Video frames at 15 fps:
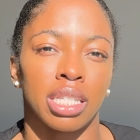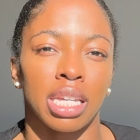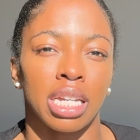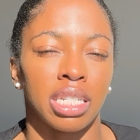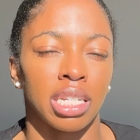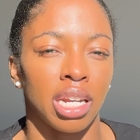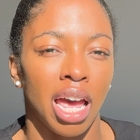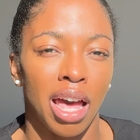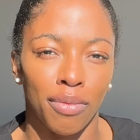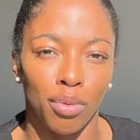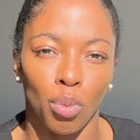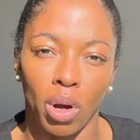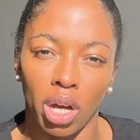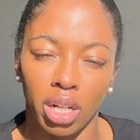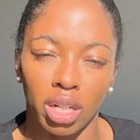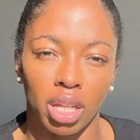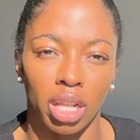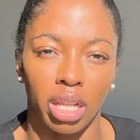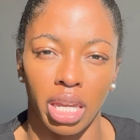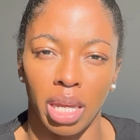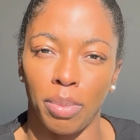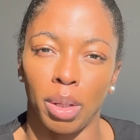I did have one
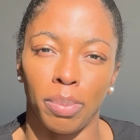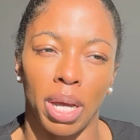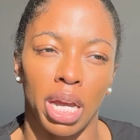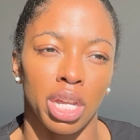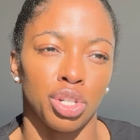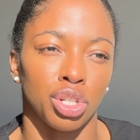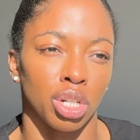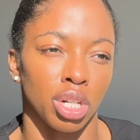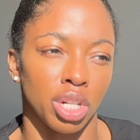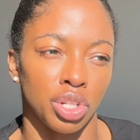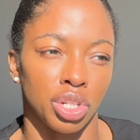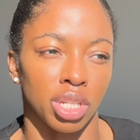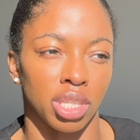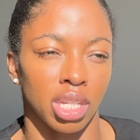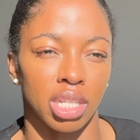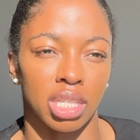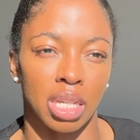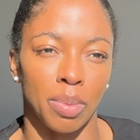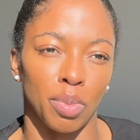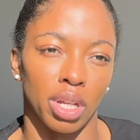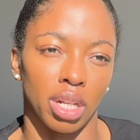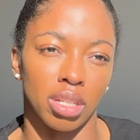claim on my insurance just because someone